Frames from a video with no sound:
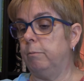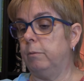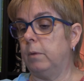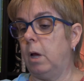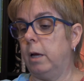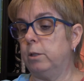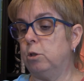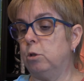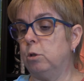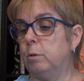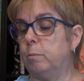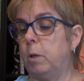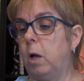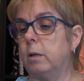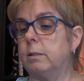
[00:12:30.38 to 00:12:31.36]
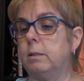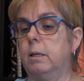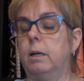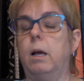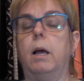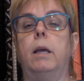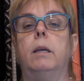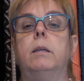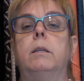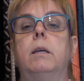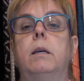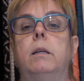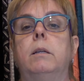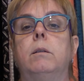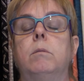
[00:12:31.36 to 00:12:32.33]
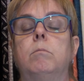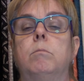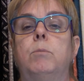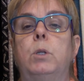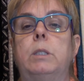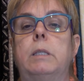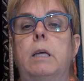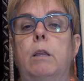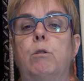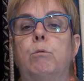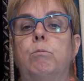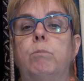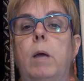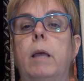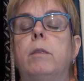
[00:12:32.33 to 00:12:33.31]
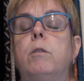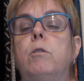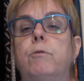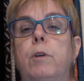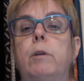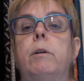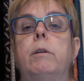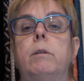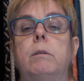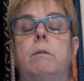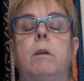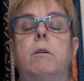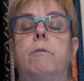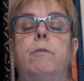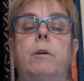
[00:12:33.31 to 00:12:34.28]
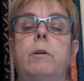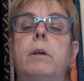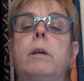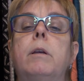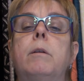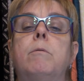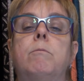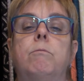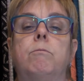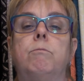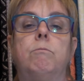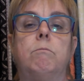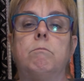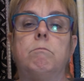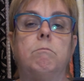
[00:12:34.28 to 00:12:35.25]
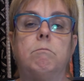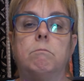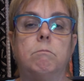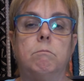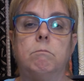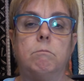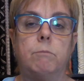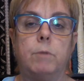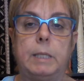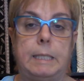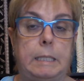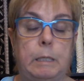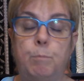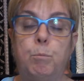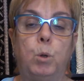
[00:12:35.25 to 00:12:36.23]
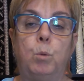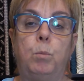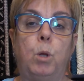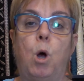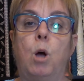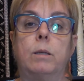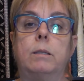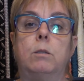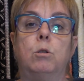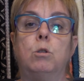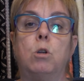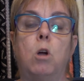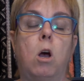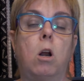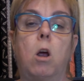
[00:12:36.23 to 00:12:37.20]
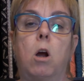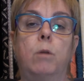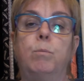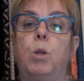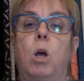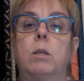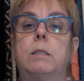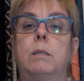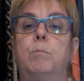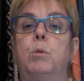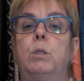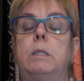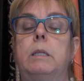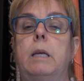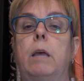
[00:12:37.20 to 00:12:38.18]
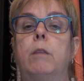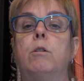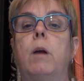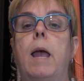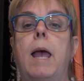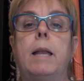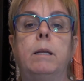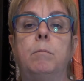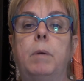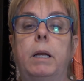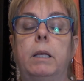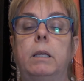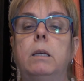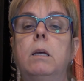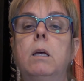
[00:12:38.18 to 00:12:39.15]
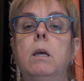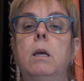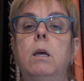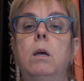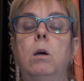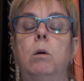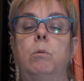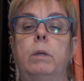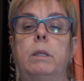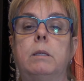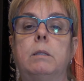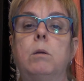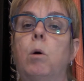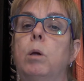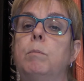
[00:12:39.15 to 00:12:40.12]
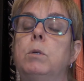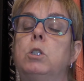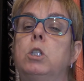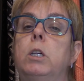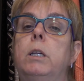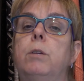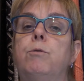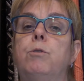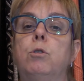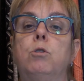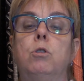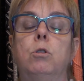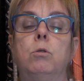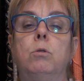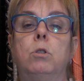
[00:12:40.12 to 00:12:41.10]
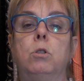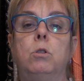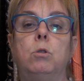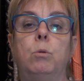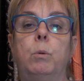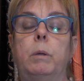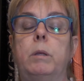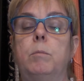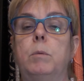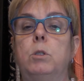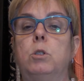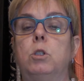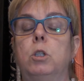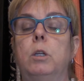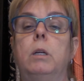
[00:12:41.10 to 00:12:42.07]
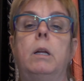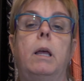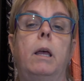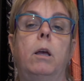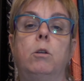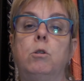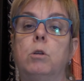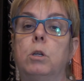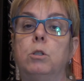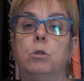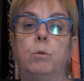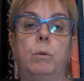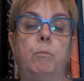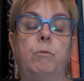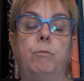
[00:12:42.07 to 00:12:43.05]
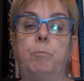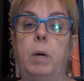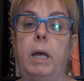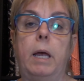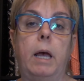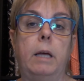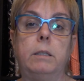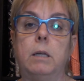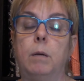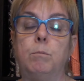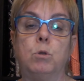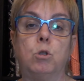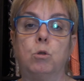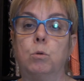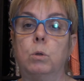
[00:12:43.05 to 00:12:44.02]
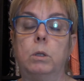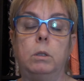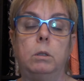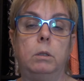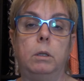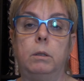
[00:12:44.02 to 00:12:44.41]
I choose blocks that I can put together, and they're very simple blocks. They're not hard blocks to put together. Anybody with a sewing machine, if you choose to do it with a machine, you can do them by hand, I'm sure.